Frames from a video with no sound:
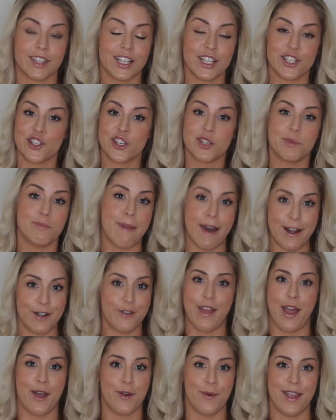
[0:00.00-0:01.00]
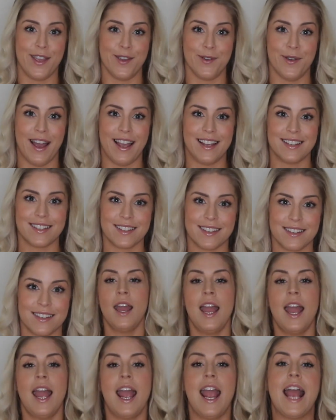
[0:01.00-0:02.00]
It's just better that way, you guys.
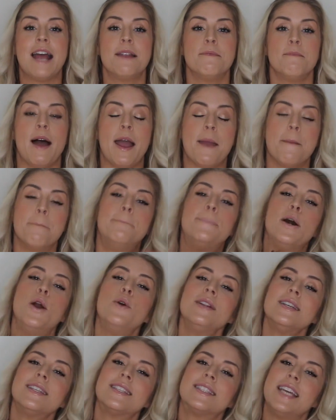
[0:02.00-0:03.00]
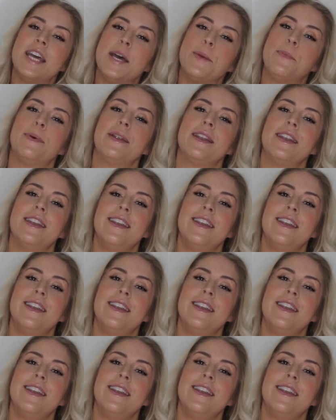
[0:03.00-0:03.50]
And my bonus tip